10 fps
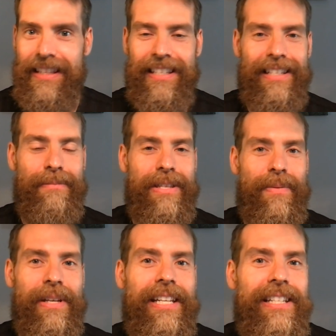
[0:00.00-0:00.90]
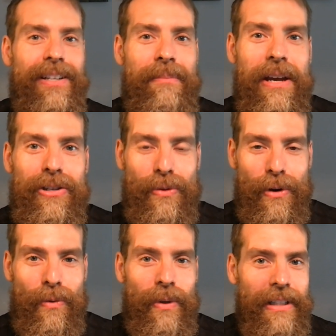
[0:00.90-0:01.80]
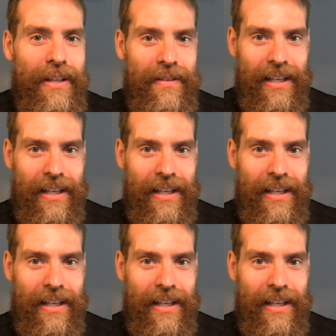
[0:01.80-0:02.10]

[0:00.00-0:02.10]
this is something that we need to make sure we're living